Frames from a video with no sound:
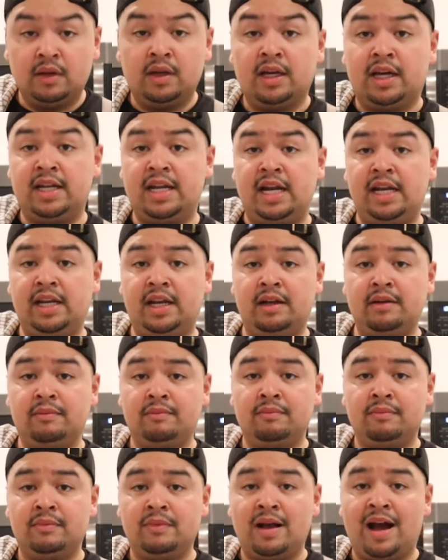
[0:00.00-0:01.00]

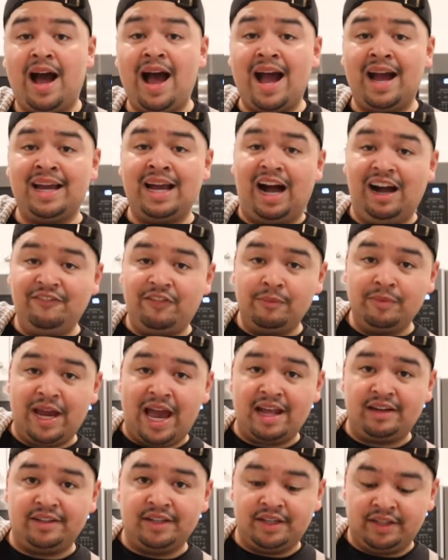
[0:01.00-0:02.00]
Canadian? Hi, I'm from
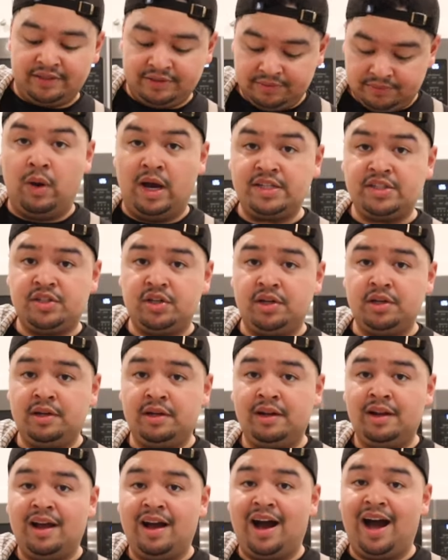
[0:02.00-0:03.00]
Canada.
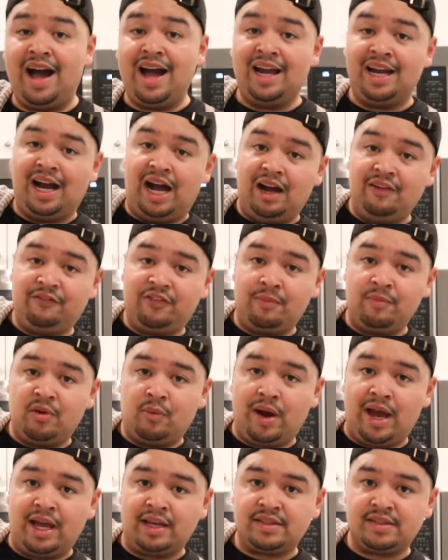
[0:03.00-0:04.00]
Western? Hi, I'm from the
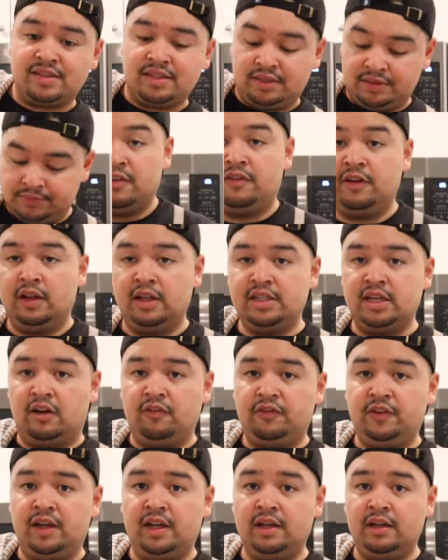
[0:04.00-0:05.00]
West.
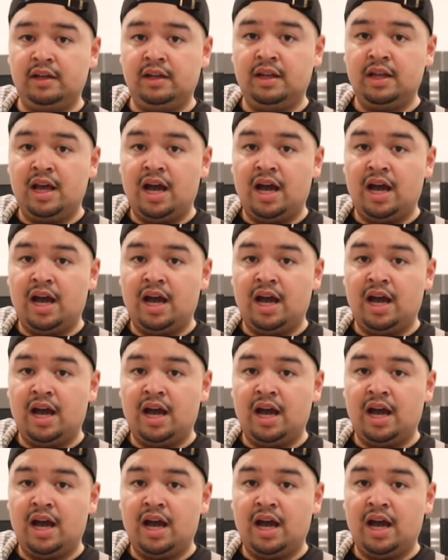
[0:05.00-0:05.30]
Philadelphia?